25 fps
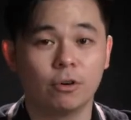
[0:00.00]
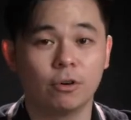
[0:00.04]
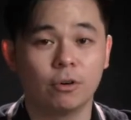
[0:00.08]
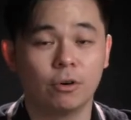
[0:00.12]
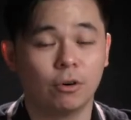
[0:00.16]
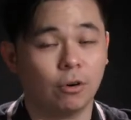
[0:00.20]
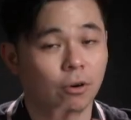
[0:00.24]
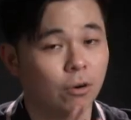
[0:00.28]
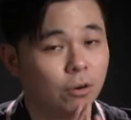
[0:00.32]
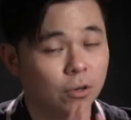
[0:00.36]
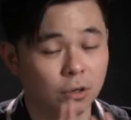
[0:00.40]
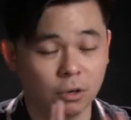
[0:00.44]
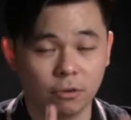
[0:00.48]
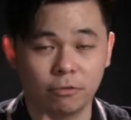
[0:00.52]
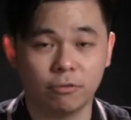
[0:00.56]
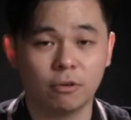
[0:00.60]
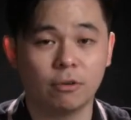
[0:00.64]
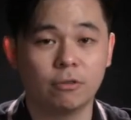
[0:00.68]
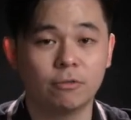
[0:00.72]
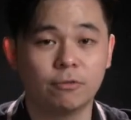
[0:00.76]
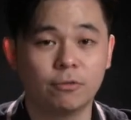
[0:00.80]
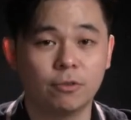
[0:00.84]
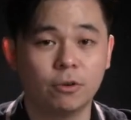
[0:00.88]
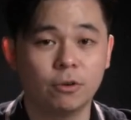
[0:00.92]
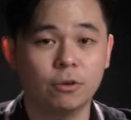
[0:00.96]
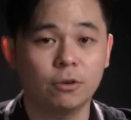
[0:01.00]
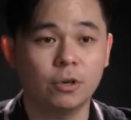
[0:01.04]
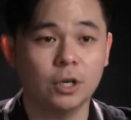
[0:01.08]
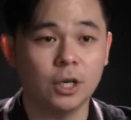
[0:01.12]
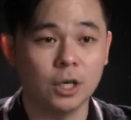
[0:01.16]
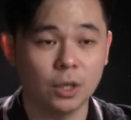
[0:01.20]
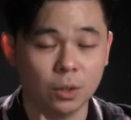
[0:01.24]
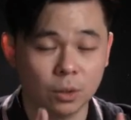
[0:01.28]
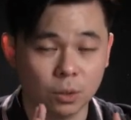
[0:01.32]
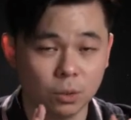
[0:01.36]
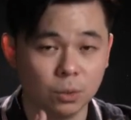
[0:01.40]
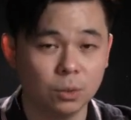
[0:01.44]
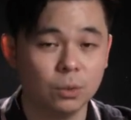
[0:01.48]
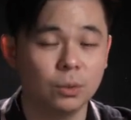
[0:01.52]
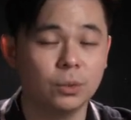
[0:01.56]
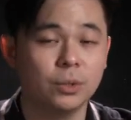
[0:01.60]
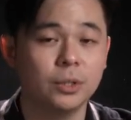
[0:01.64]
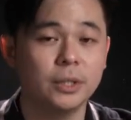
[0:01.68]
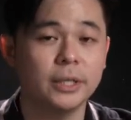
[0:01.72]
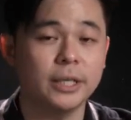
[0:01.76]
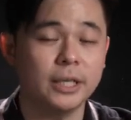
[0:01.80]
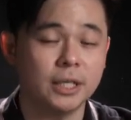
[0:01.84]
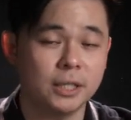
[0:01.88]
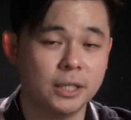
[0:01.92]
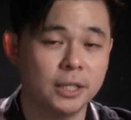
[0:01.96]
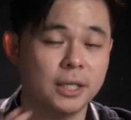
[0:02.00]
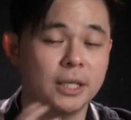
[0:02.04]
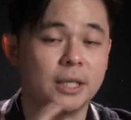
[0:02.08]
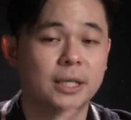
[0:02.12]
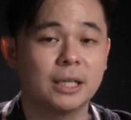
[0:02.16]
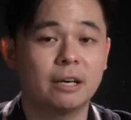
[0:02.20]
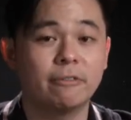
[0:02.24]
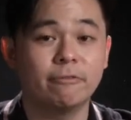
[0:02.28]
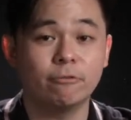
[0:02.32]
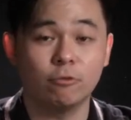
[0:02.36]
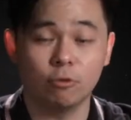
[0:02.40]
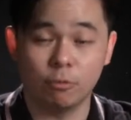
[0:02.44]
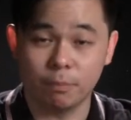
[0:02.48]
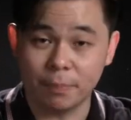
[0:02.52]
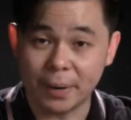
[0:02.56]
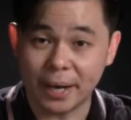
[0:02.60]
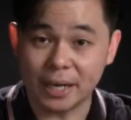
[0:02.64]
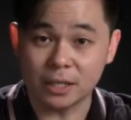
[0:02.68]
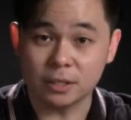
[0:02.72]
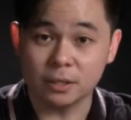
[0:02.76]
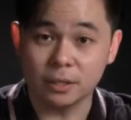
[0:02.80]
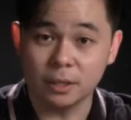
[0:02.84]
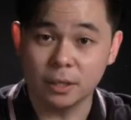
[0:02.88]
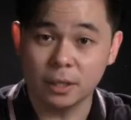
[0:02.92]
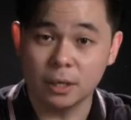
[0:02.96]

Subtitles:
All the form 4 alone is enough to pass.